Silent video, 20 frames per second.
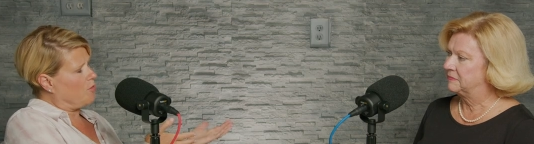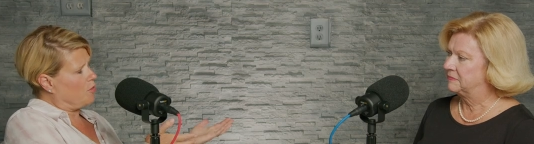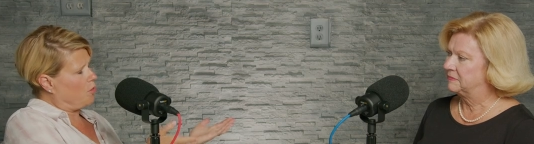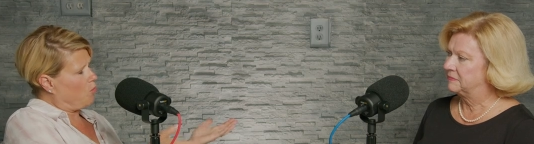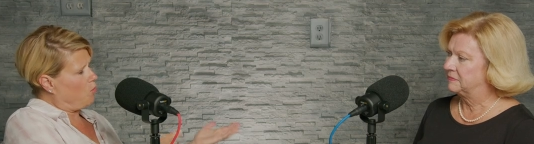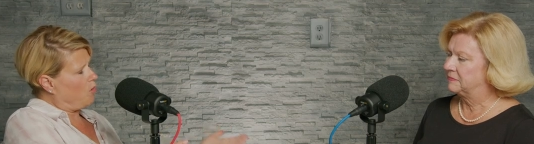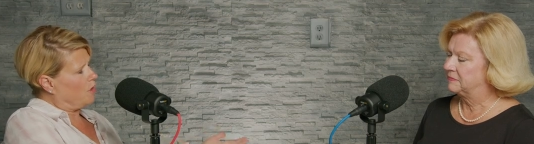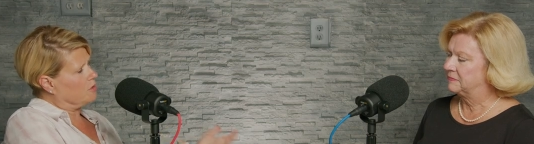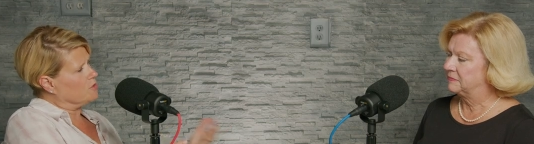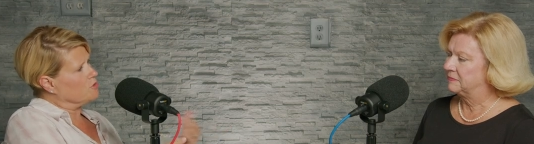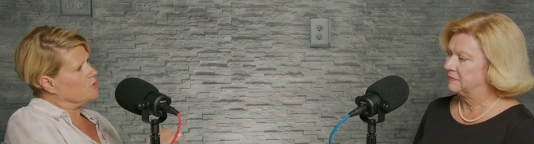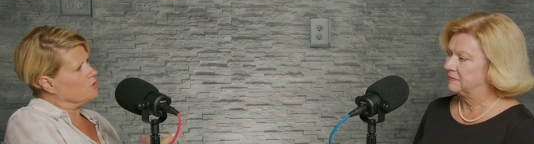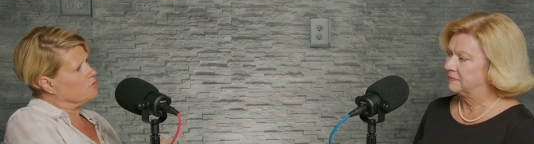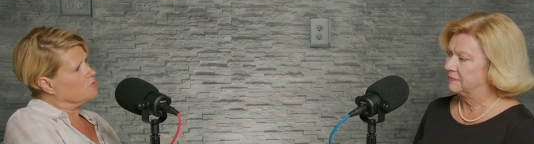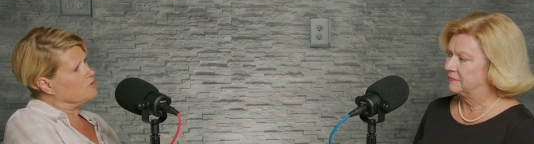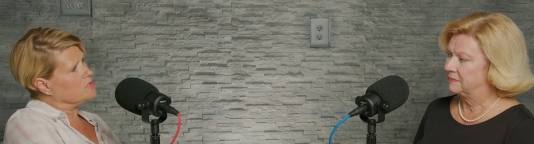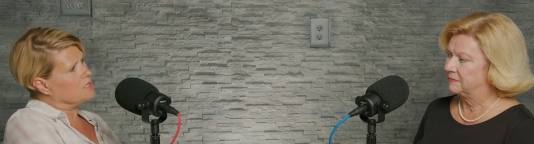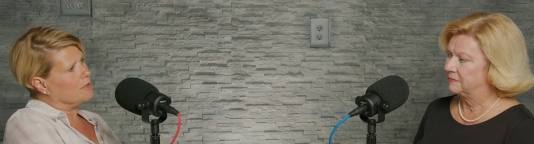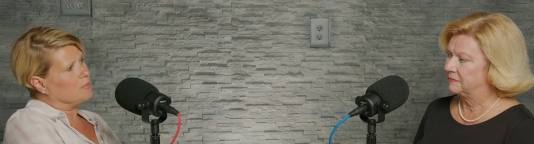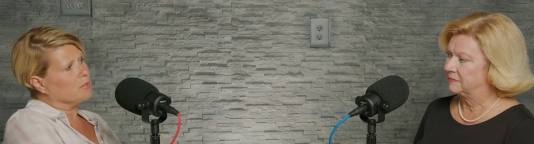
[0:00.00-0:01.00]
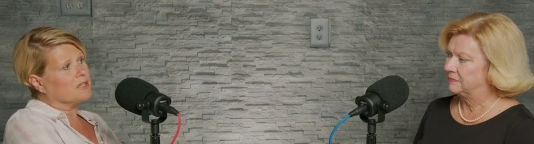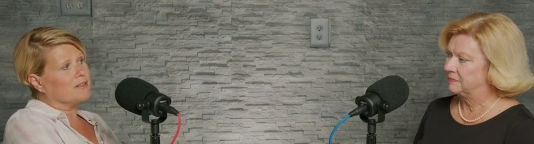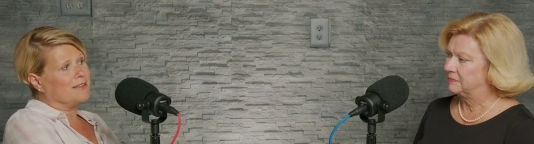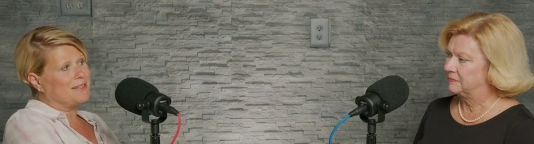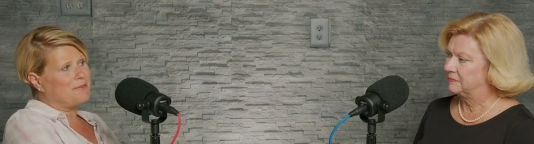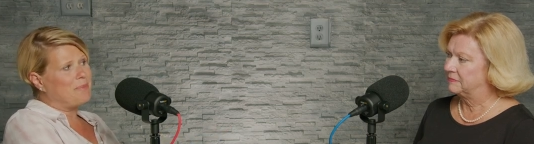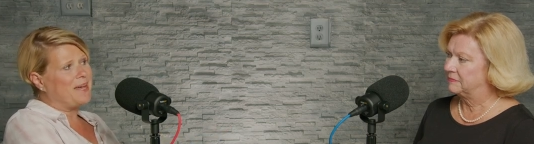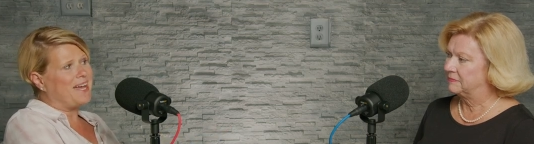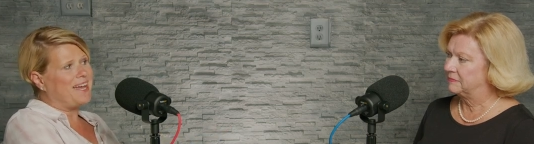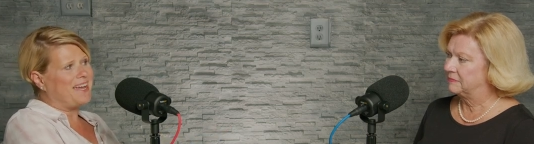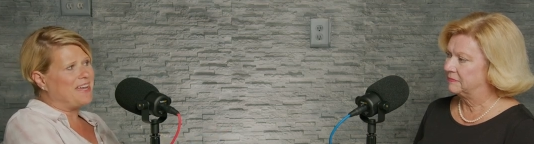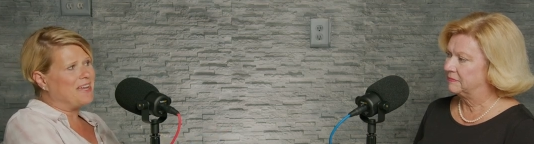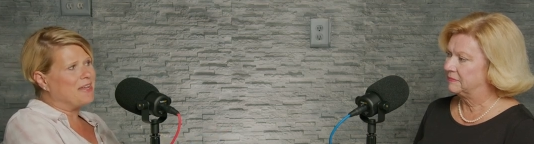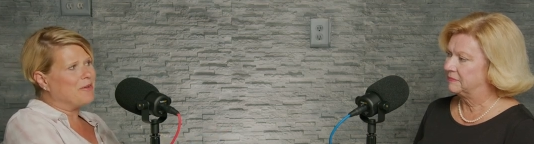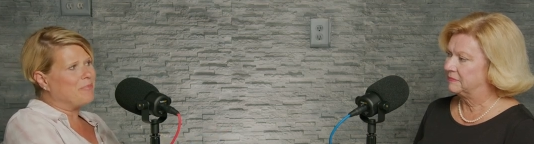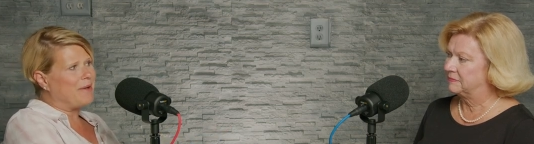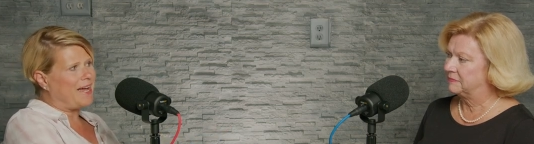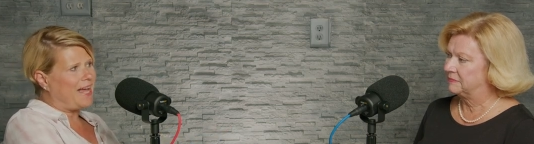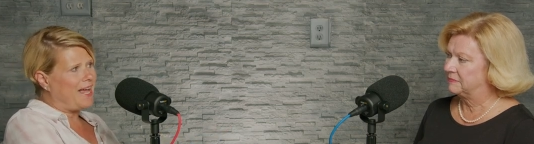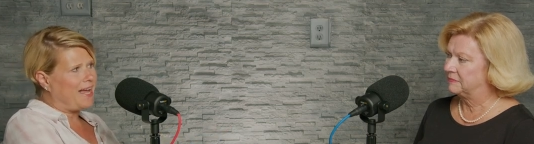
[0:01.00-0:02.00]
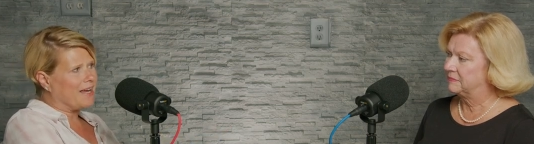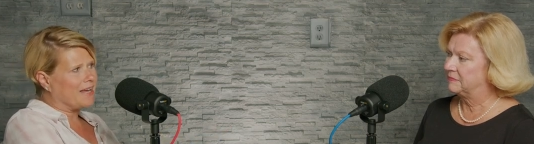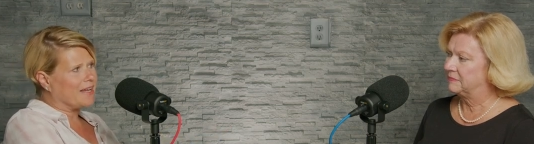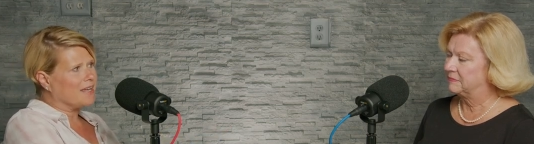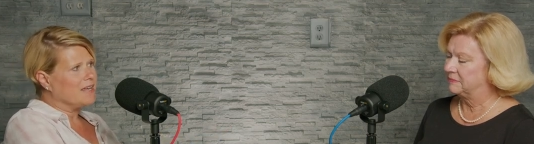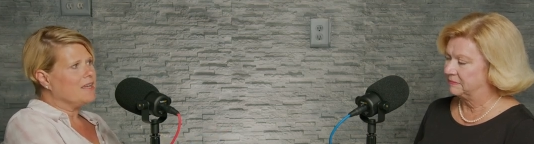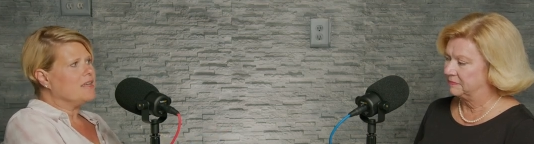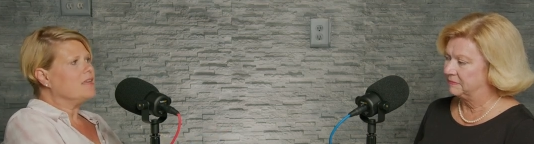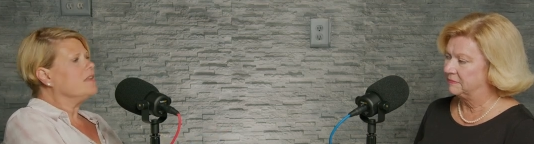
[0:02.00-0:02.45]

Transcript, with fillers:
Speaker 1: the ones who typically pay it back.